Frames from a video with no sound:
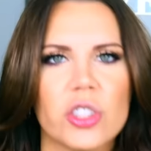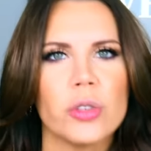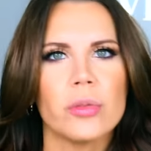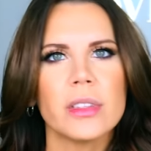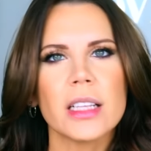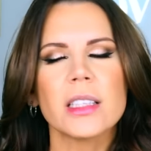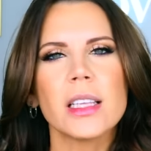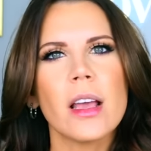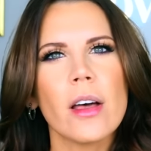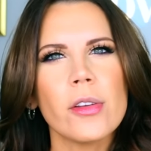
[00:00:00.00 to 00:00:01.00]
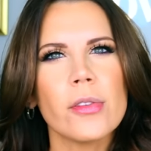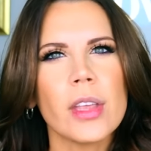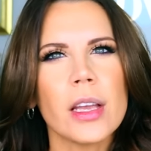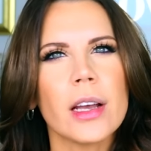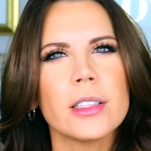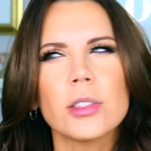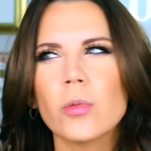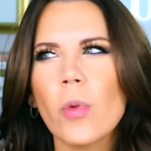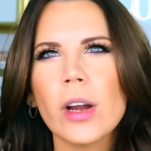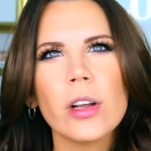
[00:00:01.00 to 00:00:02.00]
Dude, that's the other thing. I
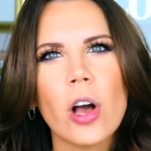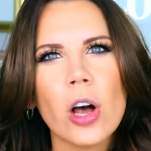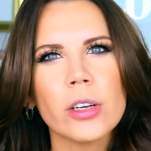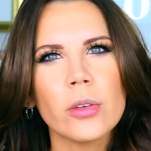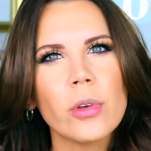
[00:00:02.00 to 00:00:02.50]
swear to God,